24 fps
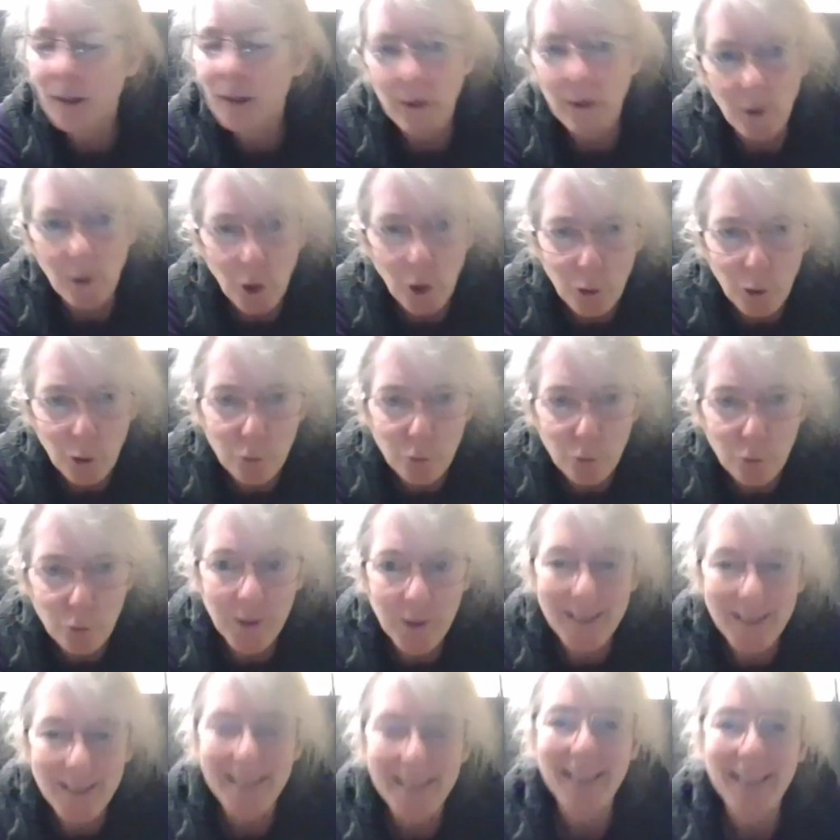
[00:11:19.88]
offered,
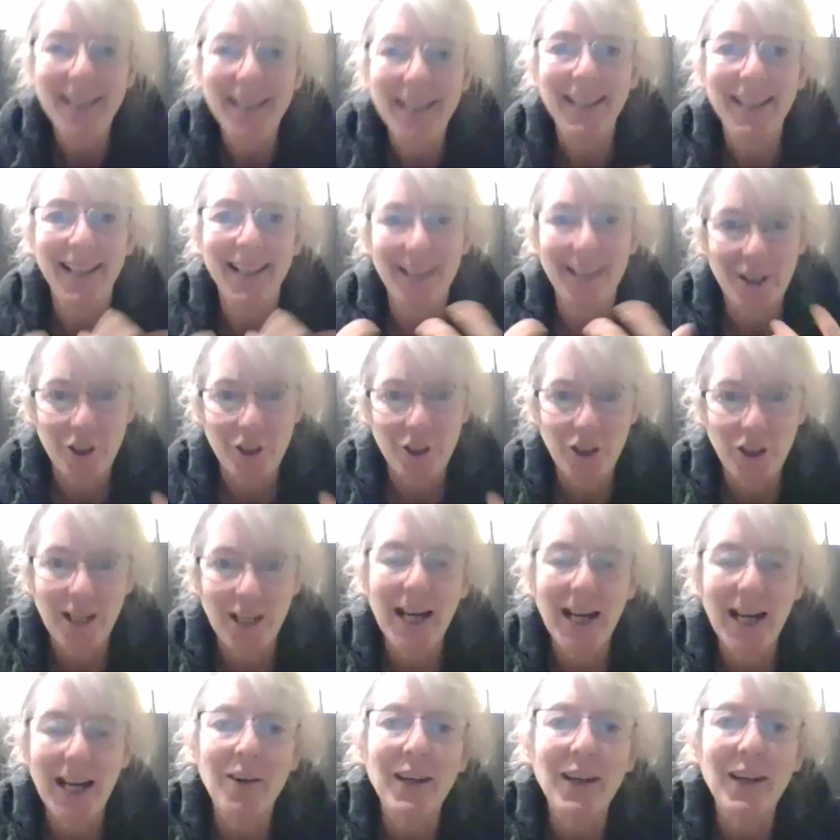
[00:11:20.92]

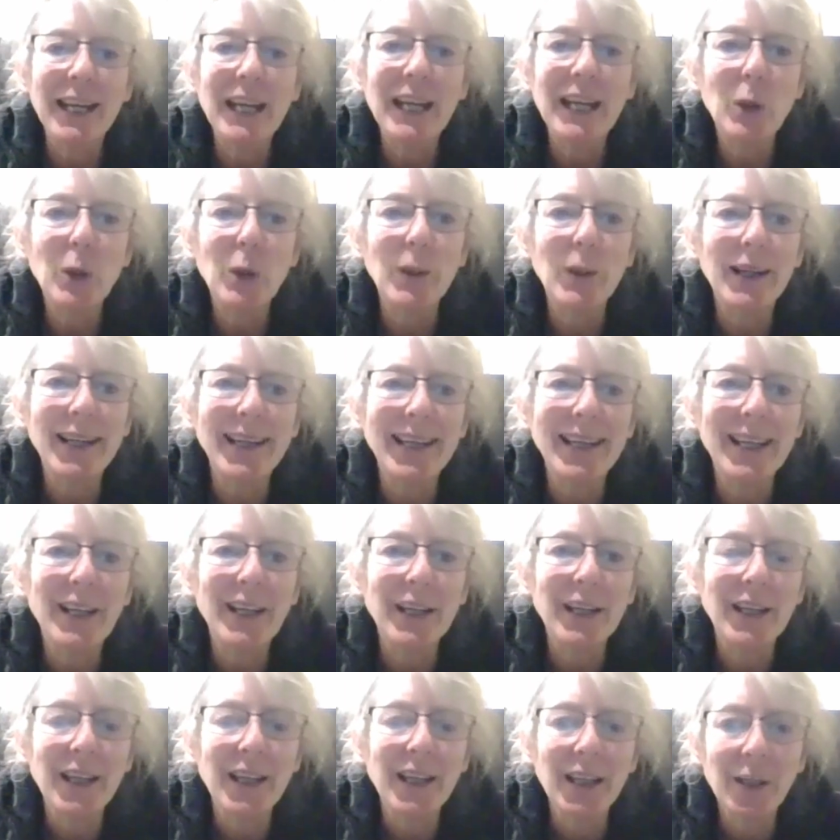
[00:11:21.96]
shared equally
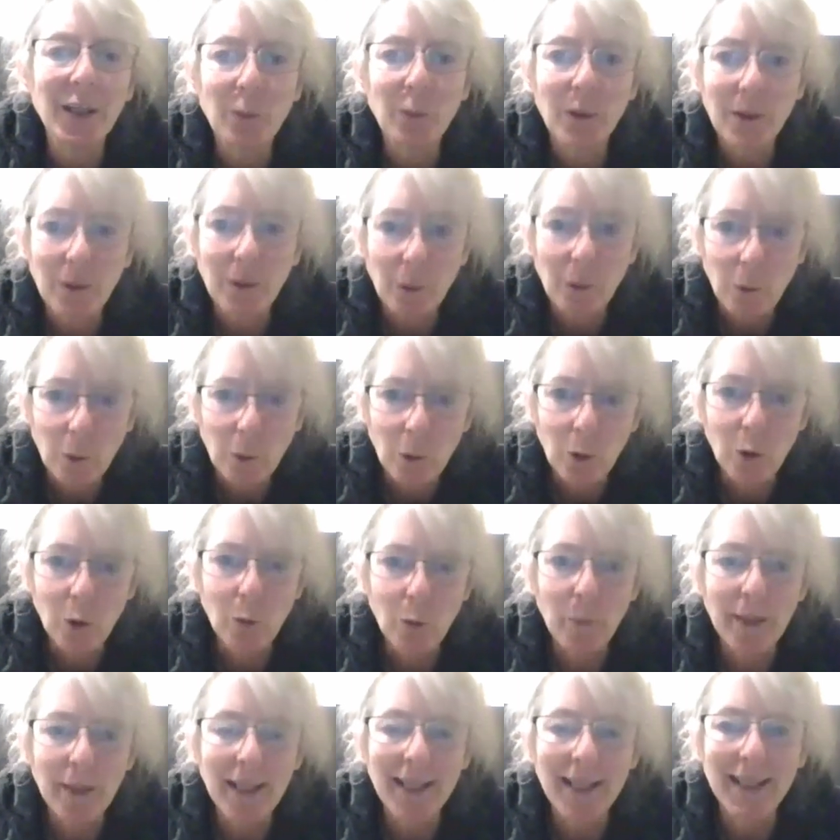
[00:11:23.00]
with all
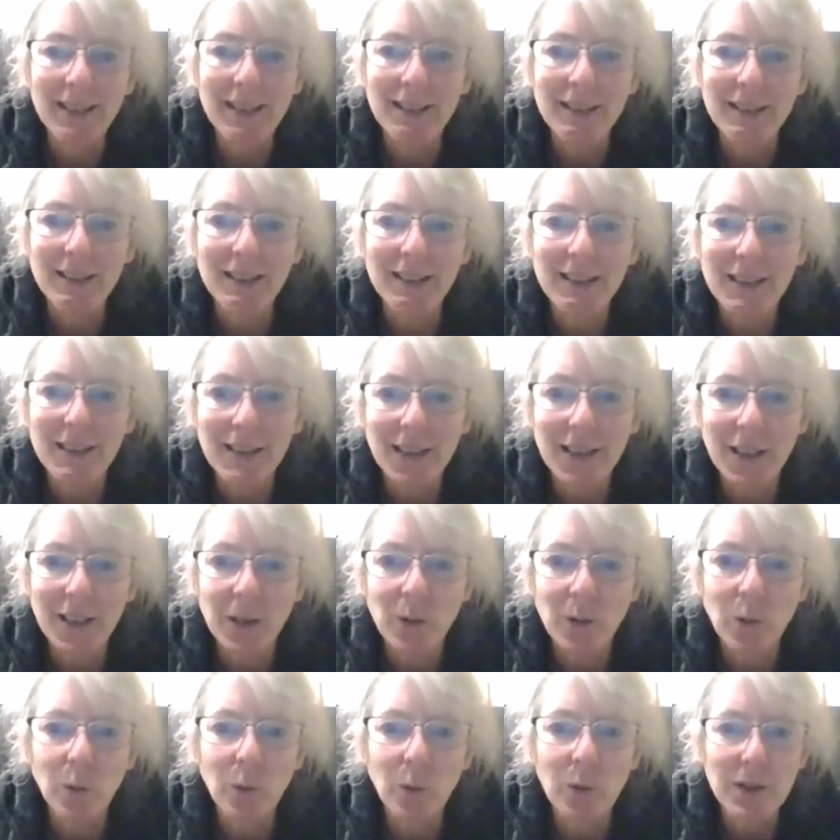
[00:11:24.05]
beings, in
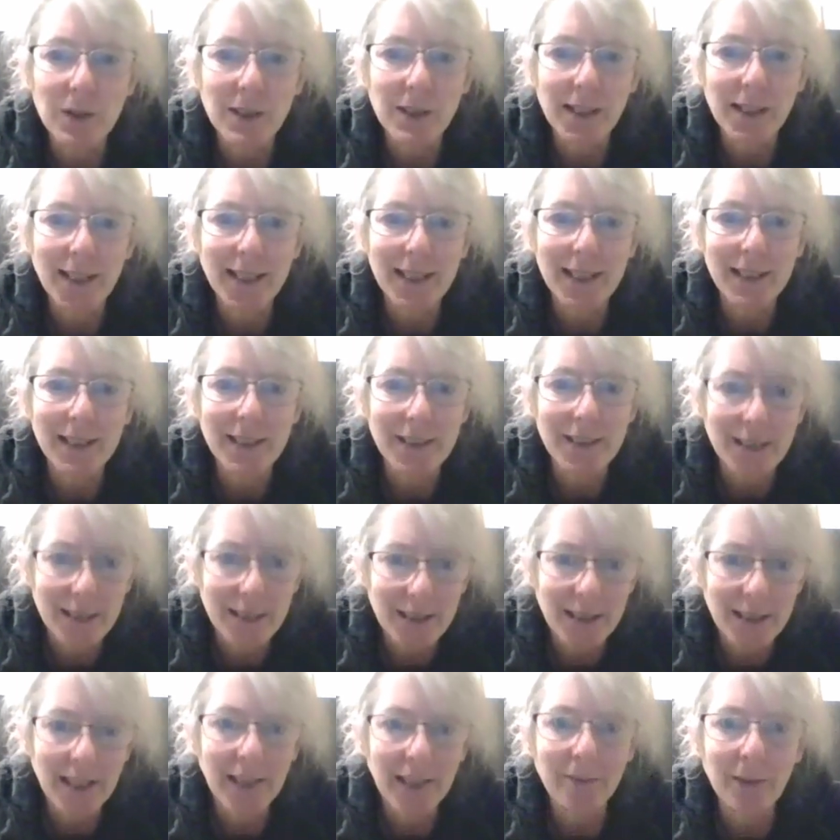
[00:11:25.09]
all states,
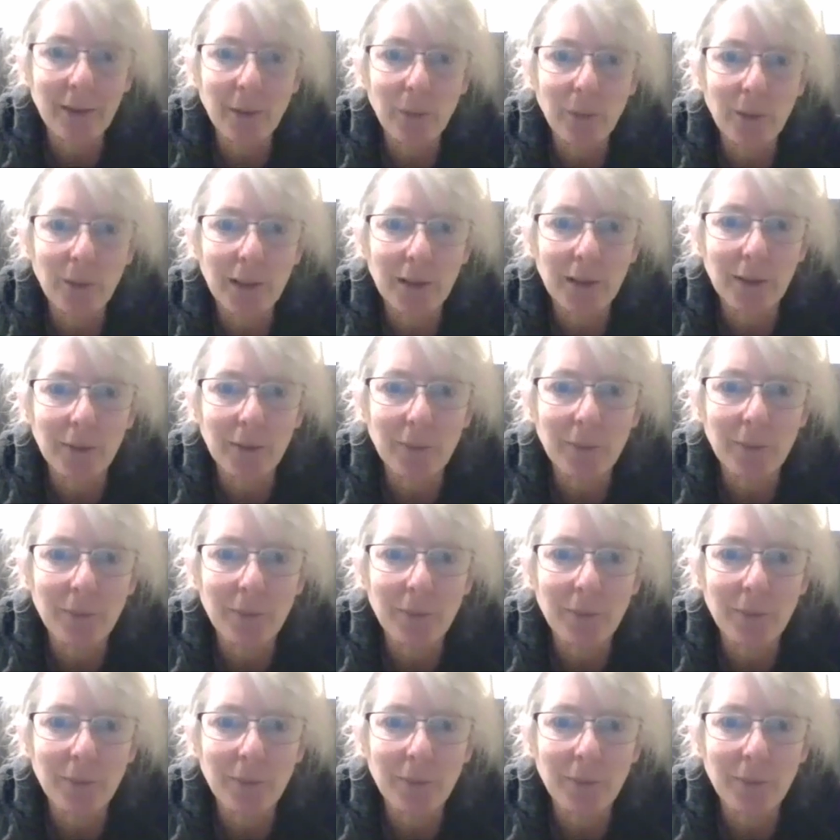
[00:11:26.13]
everywhere.